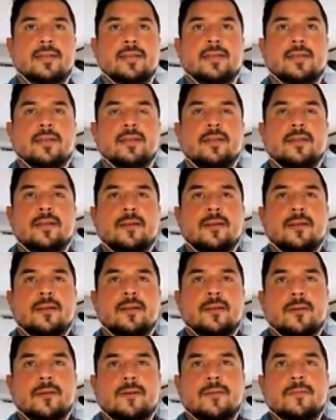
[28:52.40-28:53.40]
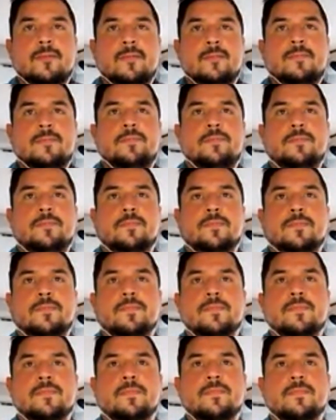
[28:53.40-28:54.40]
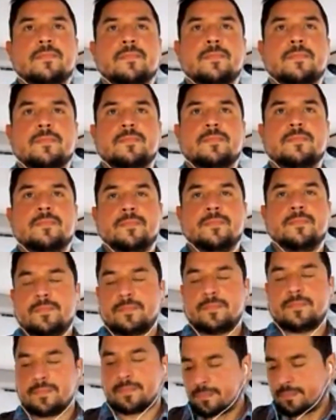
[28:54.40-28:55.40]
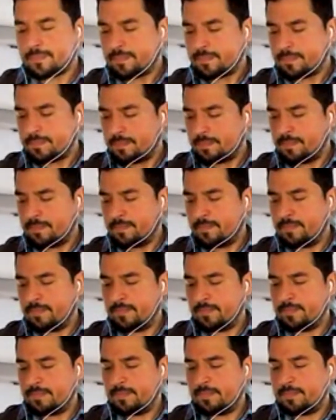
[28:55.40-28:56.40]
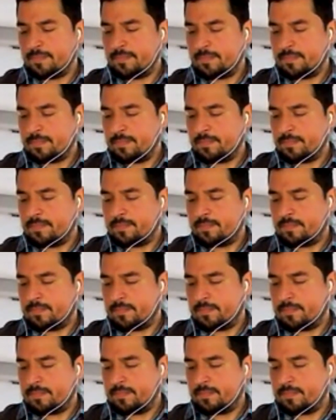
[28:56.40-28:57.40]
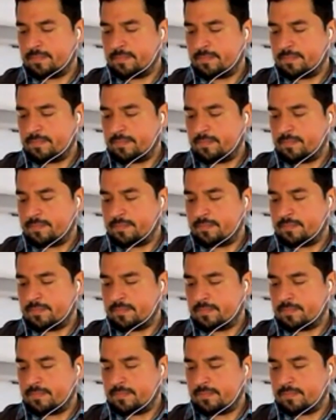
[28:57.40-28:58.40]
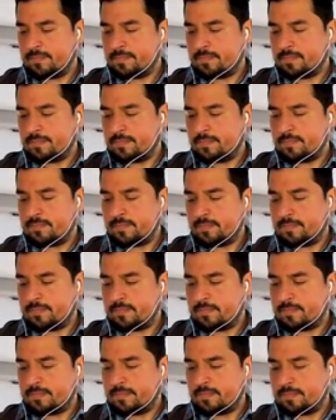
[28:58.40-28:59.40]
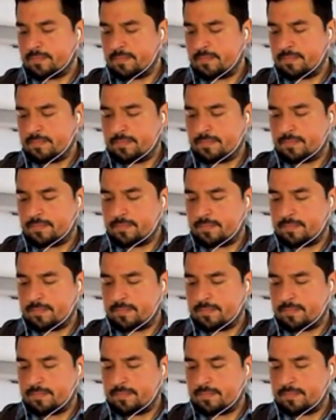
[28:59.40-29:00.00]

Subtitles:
Nobody speaks.